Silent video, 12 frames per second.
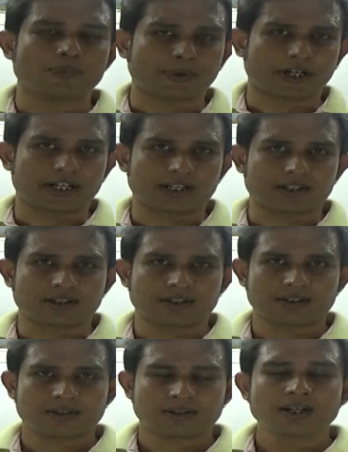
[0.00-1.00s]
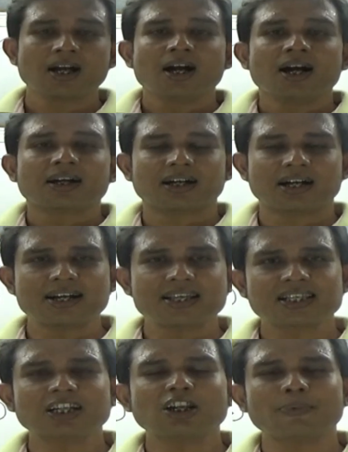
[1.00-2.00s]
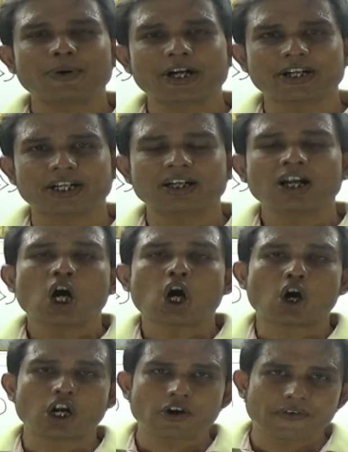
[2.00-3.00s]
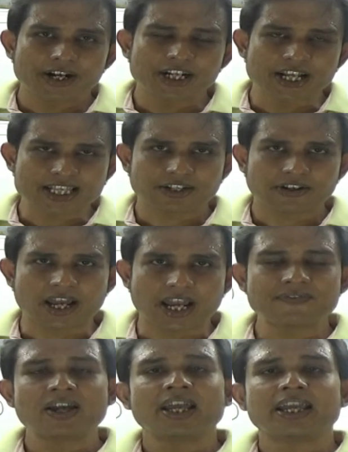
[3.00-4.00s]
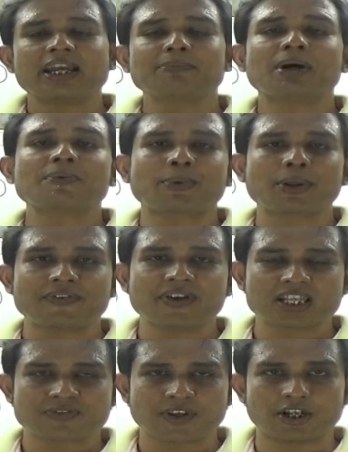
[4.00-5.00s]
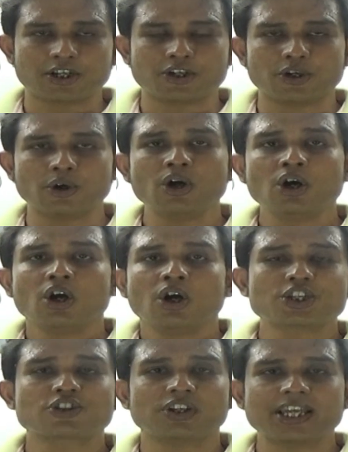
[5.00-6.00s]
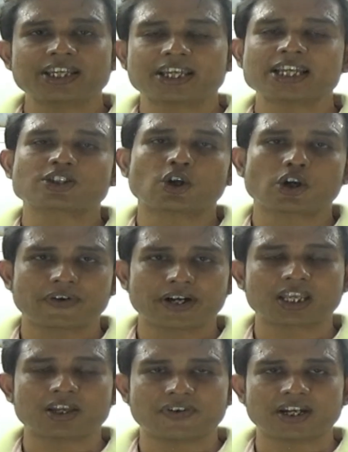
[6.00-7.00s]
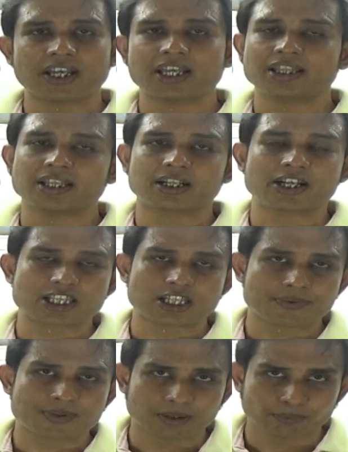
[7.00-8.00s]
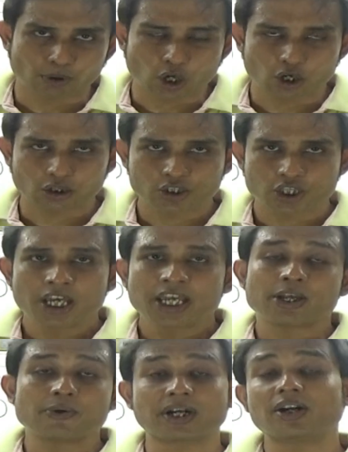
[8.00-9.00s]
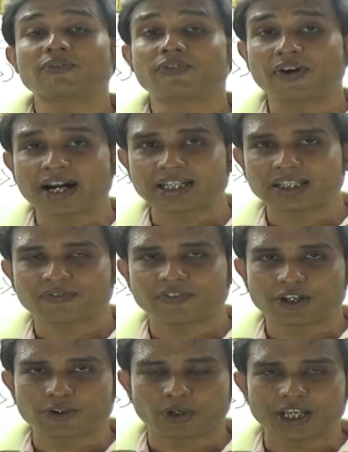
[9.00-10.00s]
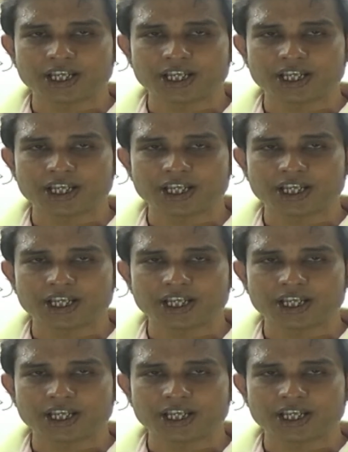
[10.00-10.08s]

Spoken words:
operator. Conditional operator already described in my previous video, which link is already given in the description box. You can find the video